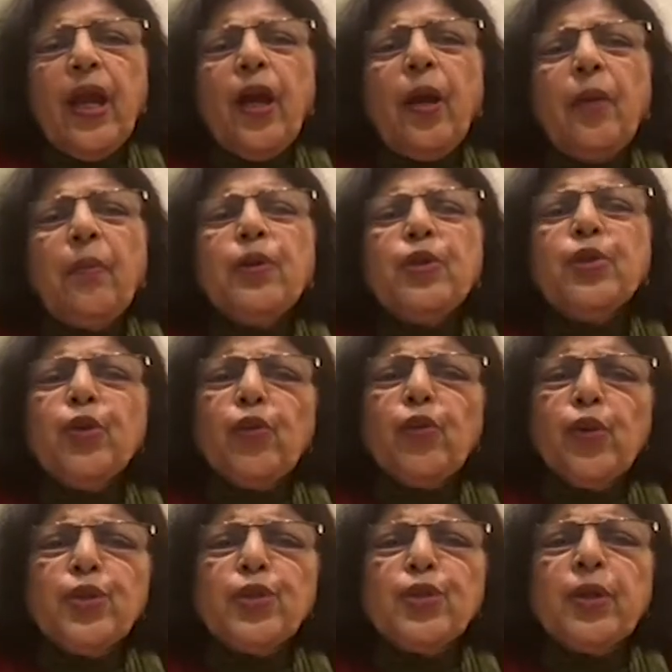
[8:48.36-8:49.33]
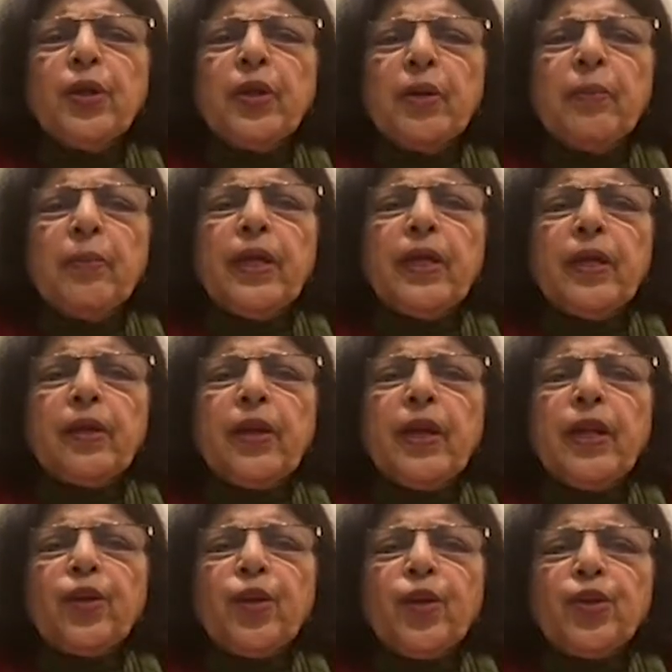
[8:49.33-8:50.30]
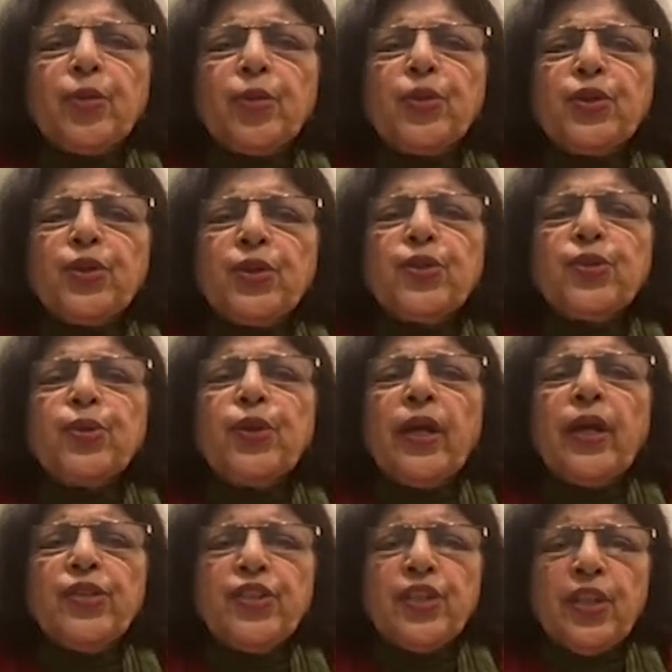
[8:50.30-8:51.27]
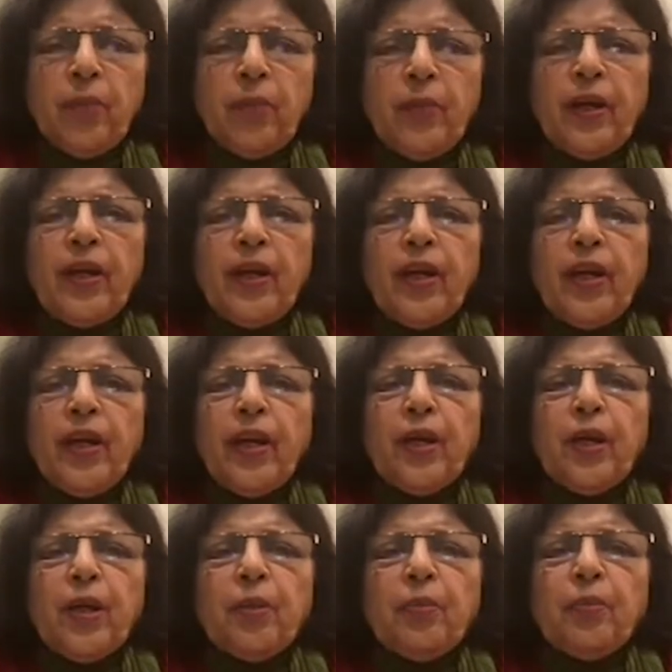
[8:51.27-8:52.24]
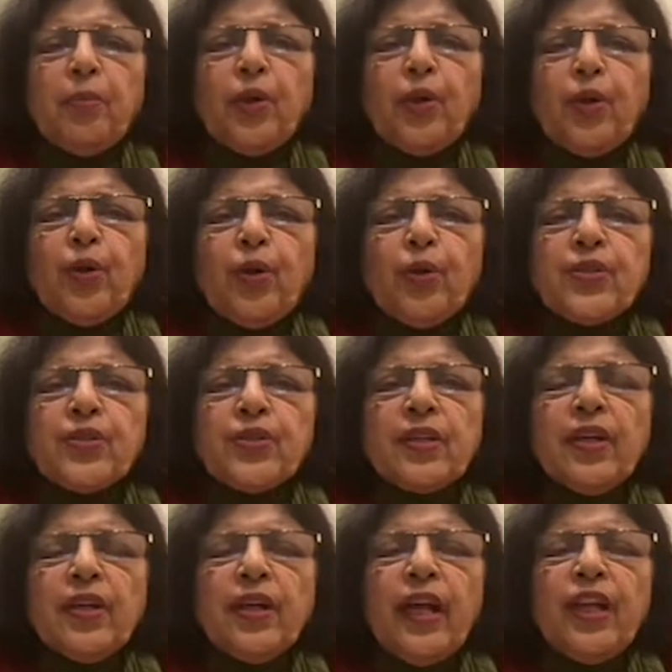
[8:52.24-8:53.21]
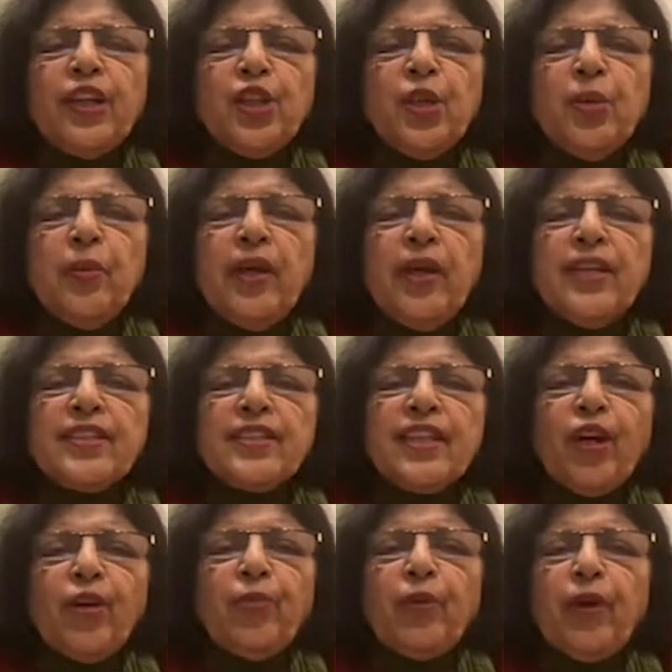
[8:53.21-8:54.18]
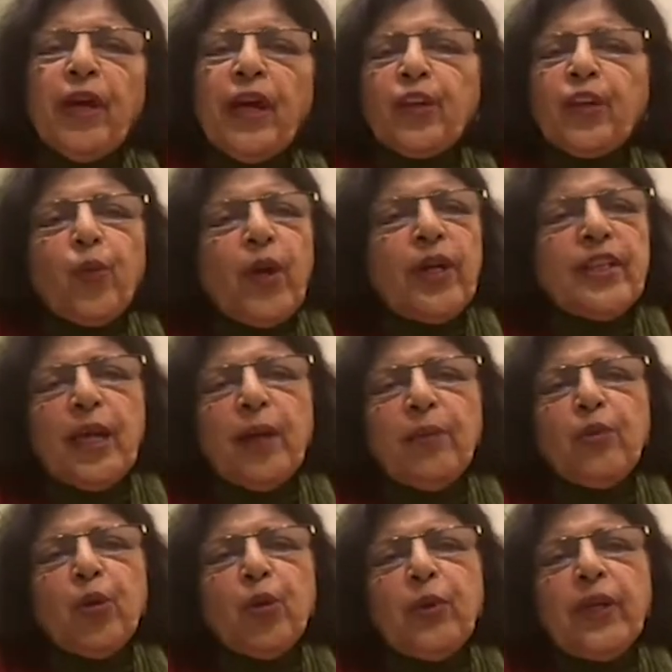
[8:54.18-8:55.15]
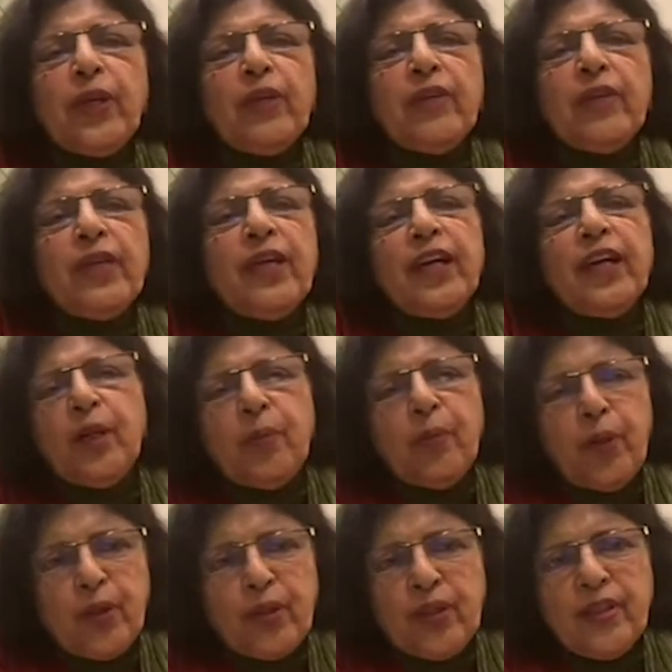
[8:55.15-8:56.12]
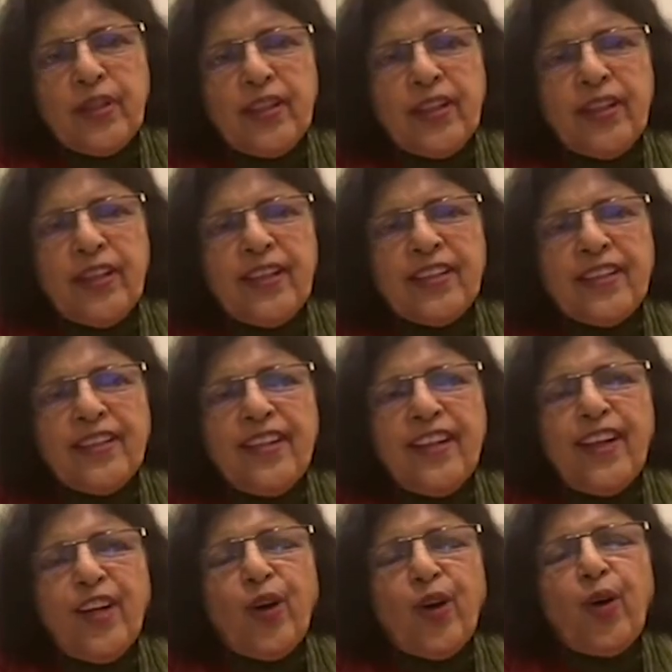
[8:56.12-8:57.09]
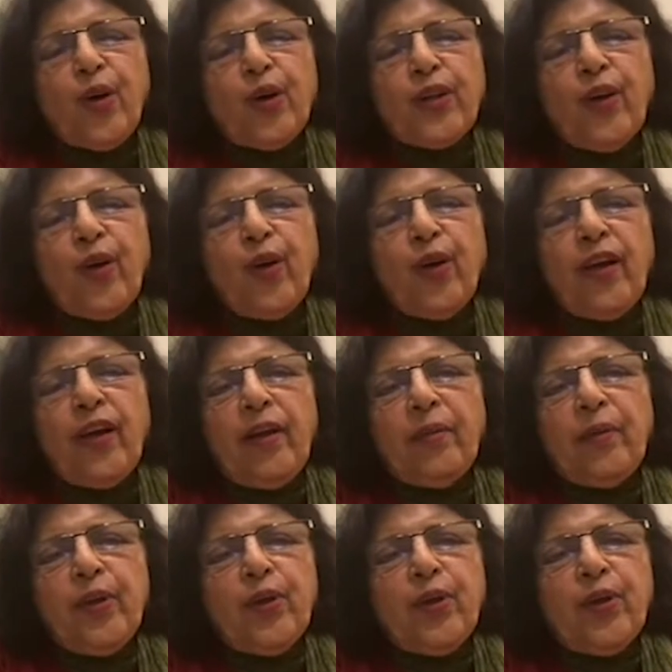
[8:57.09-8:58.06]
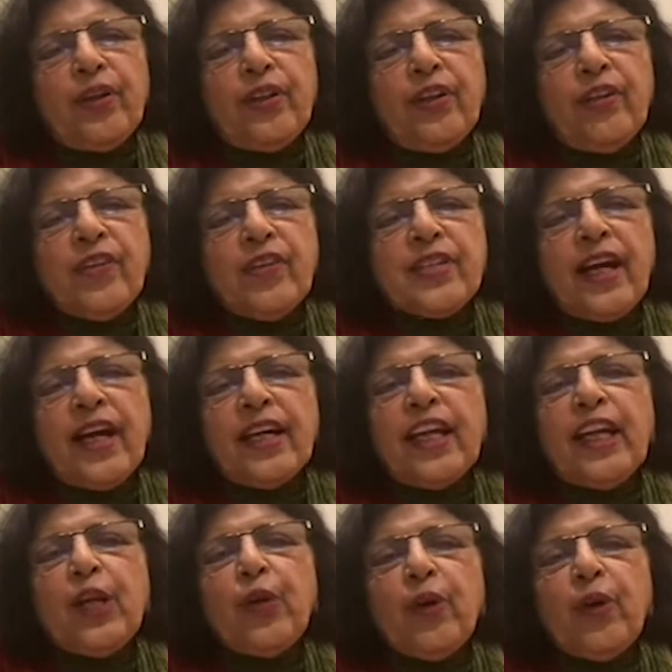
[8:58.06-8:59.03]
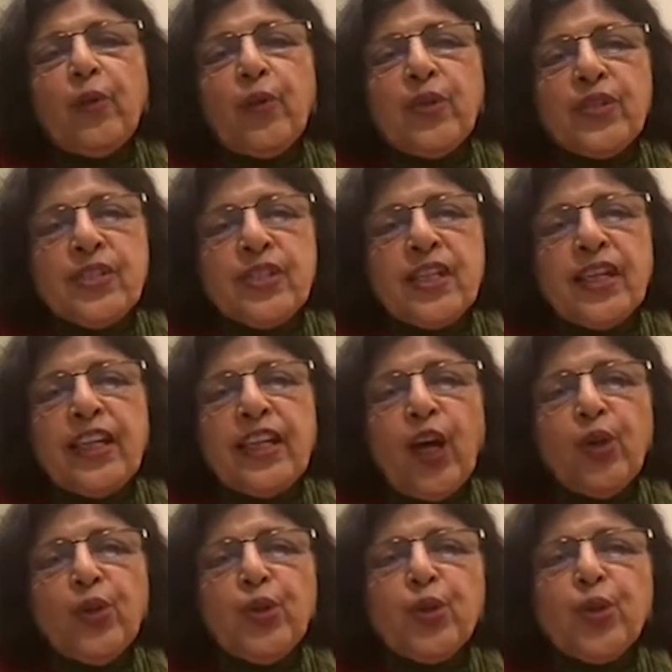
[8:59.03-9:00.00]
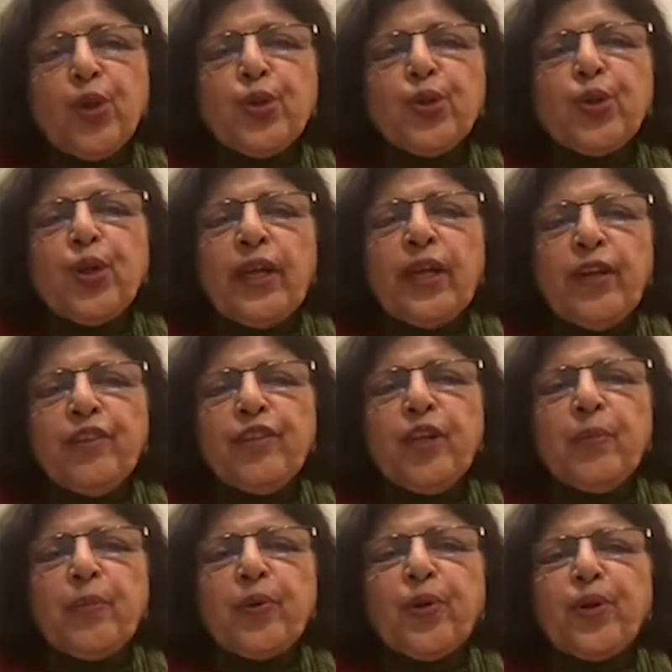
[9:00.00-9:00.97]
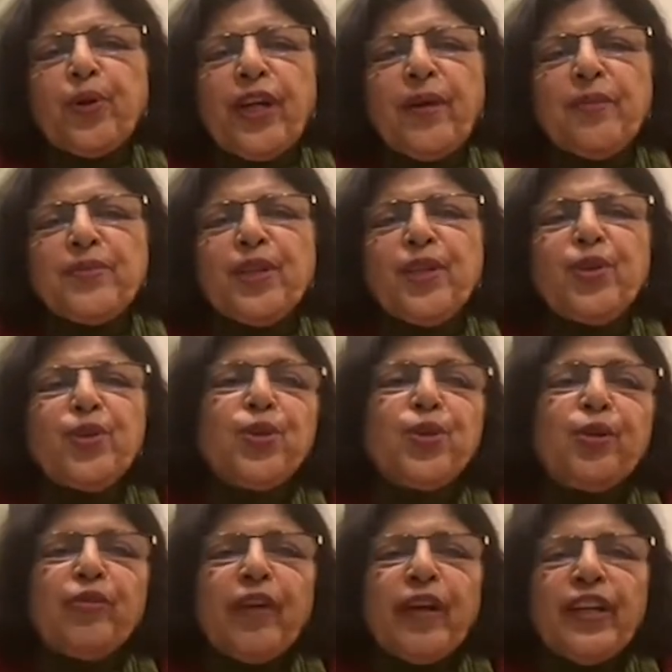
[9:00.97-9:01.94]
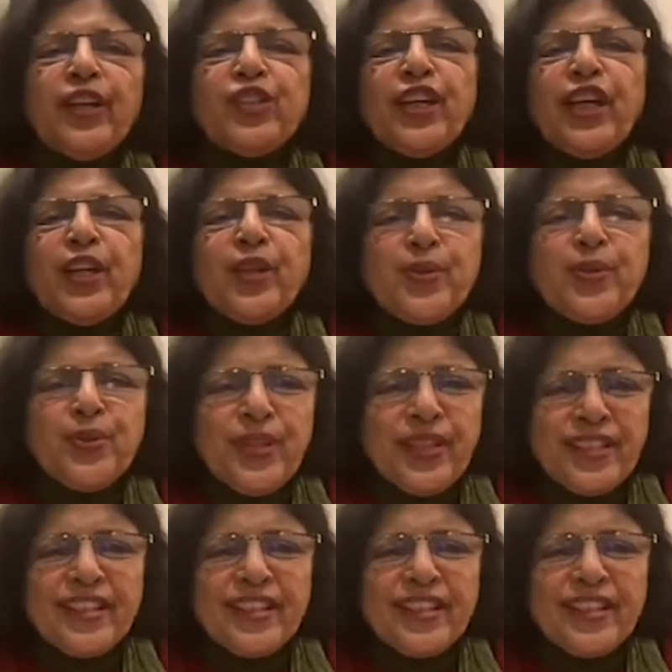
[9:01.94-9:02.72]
But you have also made a great contribution to NGMA, because NGMA is now, at one time nobody even heard about it. There was hardly anyone visiting. Now you go to any of their programs and you don't find a chair to sit.